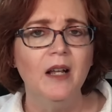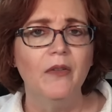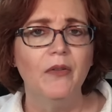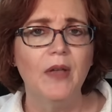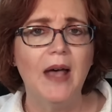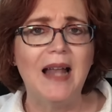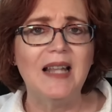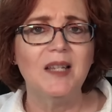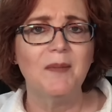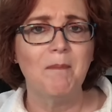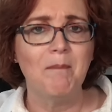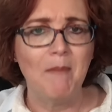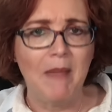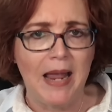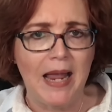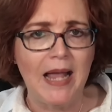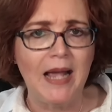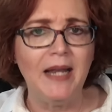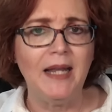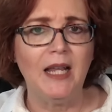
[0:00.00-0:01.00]
That's
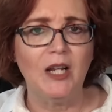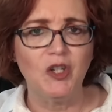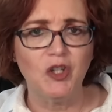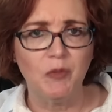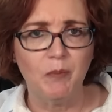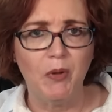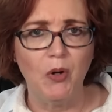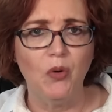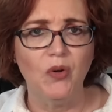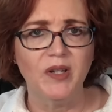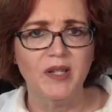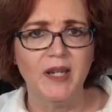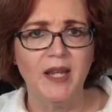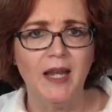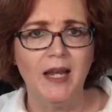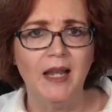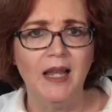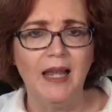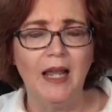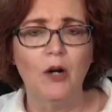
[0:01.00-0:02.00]
man
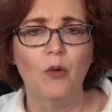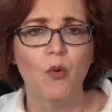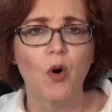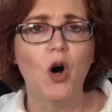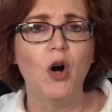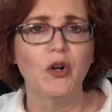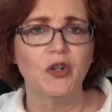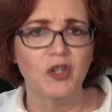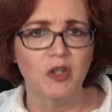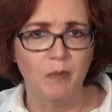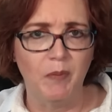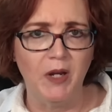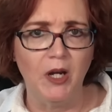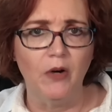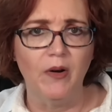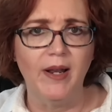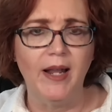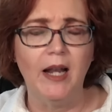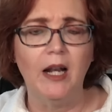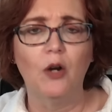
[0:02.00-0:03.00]
exposing in a wrong
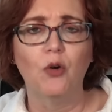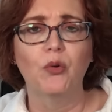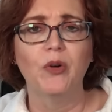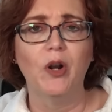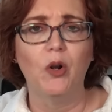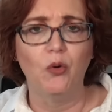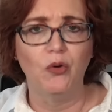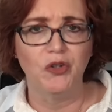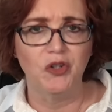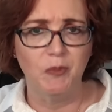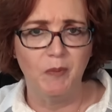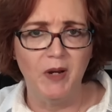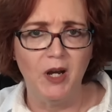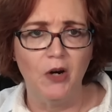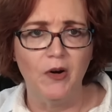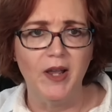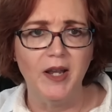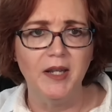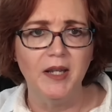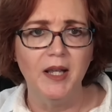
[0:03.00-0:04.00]
spirit, in a critical
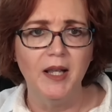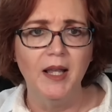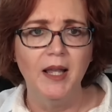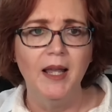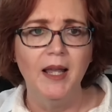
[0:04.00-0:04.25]
spirit.